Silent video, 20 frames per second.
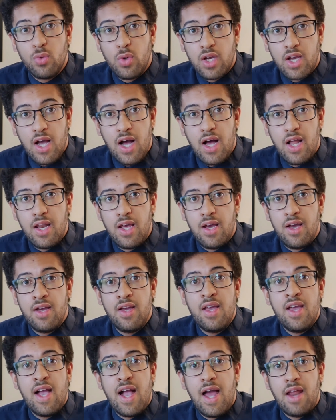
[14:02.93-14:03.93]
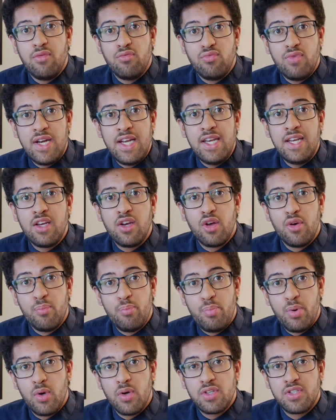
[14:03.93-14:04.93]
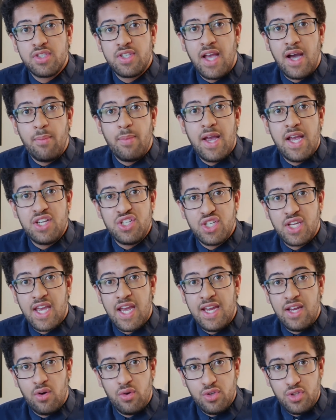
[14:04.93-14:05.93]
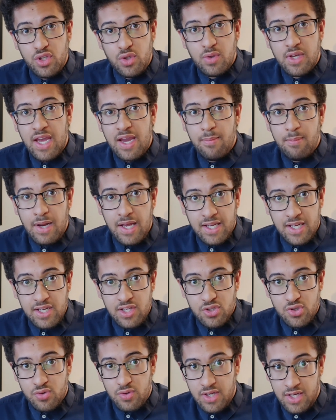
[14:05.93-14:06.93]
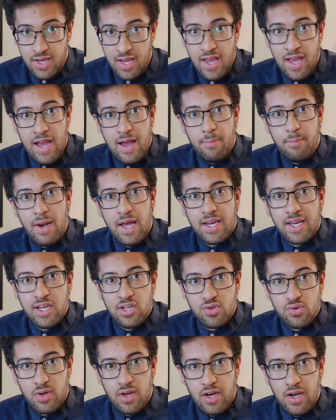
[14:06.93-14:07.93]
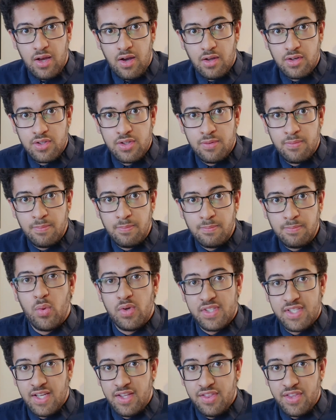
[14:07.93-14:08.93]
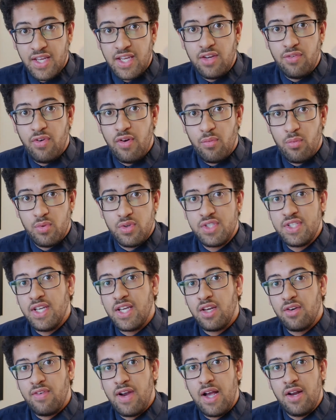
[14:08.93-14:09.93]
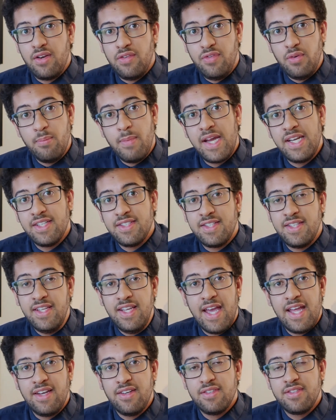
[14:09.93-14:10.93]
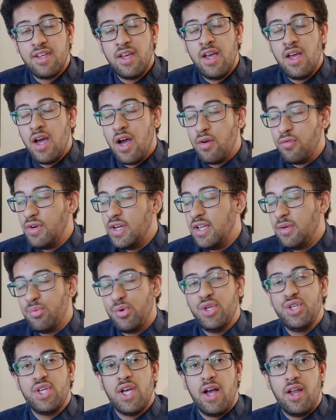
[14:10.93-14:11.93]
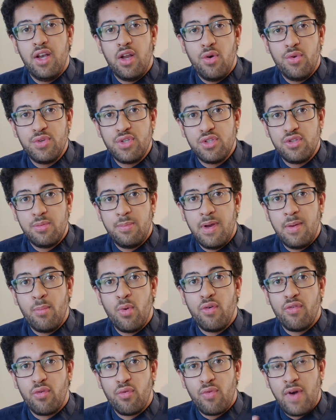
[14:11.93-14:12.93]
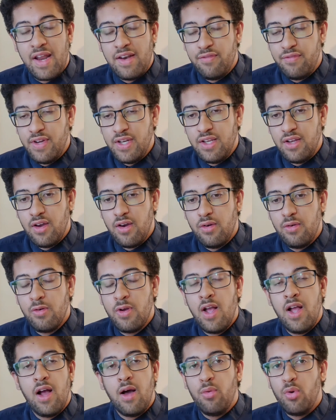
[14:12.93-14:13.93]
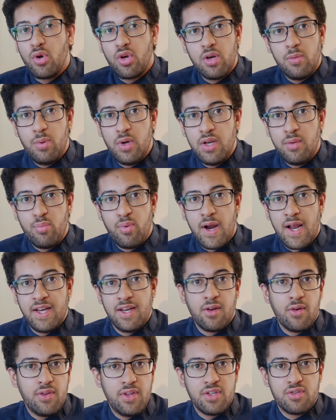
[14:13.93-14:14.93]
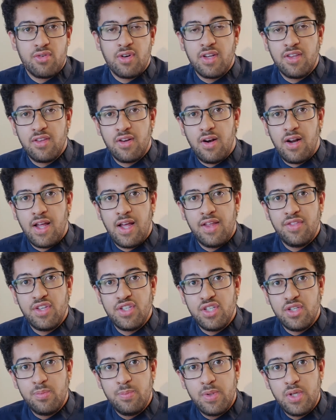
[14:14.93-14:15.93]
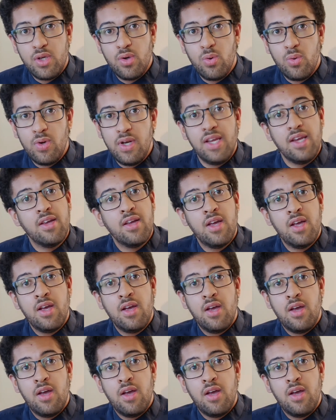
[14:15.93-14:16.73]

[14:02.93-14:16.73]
to Akala and really good books to help educate on UK black history and black history at large. But I want to say thank you for everyone sticking around. If you made it to the end, I really appreciate it. I know this is a bit more of a rant video. I'm not going to put any branding on this or anything like that. This is purely